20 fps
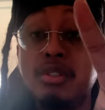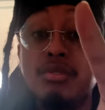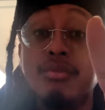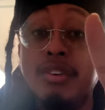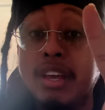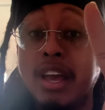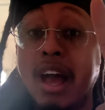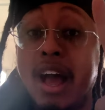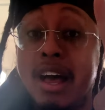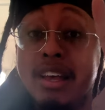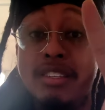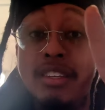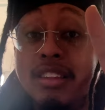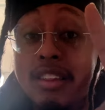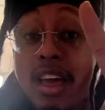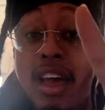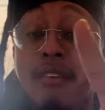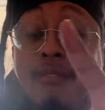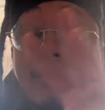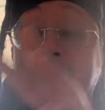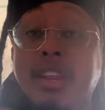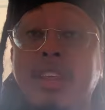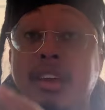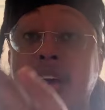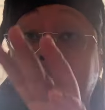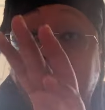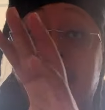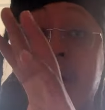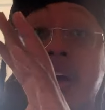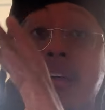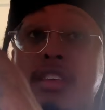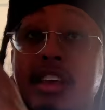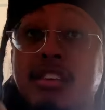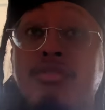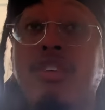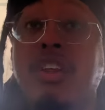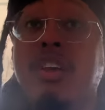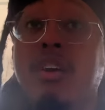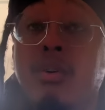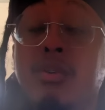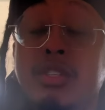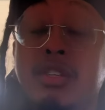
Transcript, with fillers: three guys in that video. This video, we're